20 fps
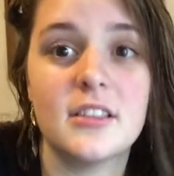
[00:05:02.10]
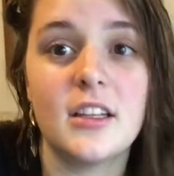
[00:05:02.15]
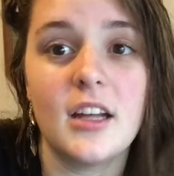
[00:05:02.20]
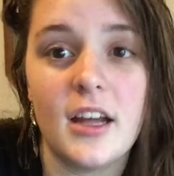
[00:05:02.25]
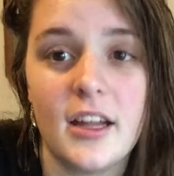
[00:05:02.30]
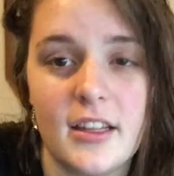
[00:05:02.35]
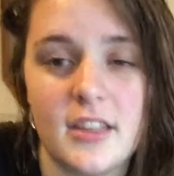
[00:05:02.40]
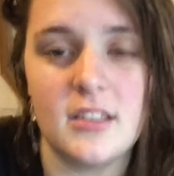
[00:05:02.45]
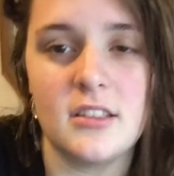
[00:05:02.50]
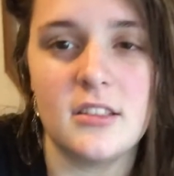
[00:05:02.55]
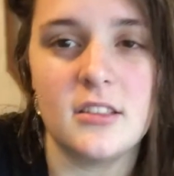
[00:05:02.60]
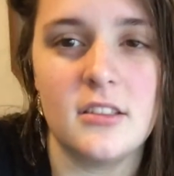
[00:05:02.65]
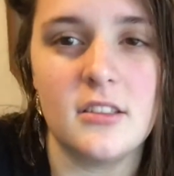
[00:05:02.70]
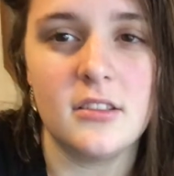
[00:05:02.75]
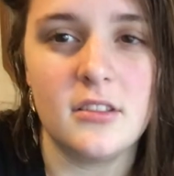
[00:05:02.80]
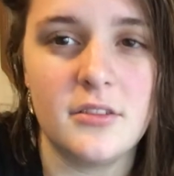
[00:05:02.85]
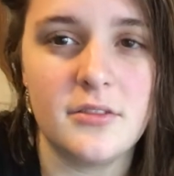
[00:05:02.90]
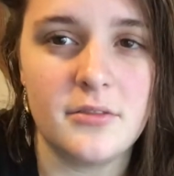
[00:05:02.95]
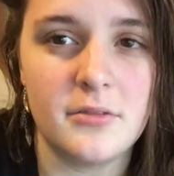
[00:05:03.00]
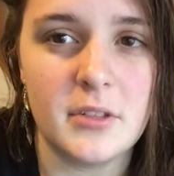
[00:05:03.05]
a lot,
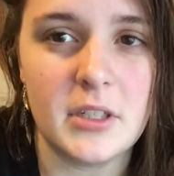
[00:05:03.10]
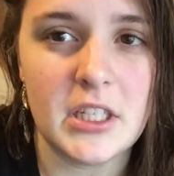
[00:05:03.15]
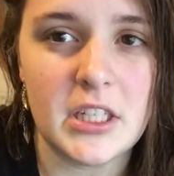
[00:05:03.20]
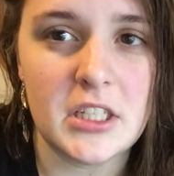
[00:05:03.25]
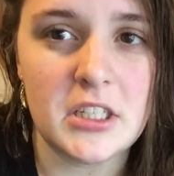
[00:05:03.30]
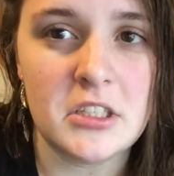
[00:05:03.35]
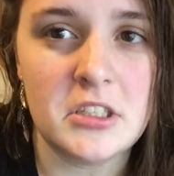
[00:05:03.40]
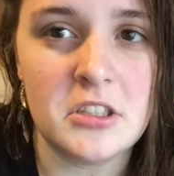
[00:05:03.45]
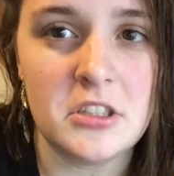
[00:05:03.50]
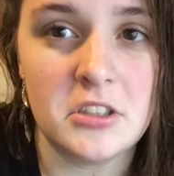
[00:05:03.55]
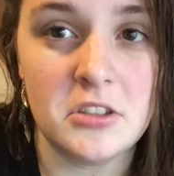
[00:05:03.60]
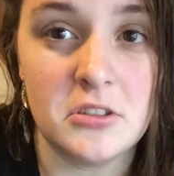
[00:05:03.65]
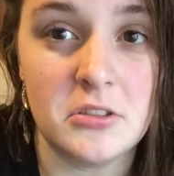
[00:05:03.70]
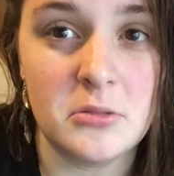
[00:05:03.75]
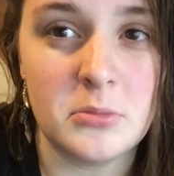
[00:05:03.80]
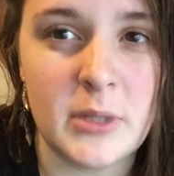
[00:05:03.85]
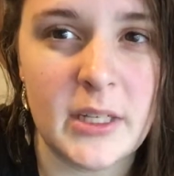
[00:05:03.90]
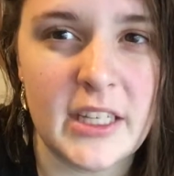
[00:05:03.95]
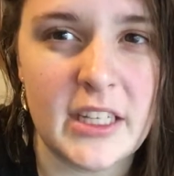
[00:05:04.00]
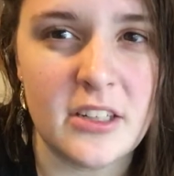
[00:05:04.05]
so if, when I
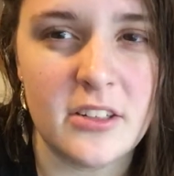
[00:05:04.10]
do, my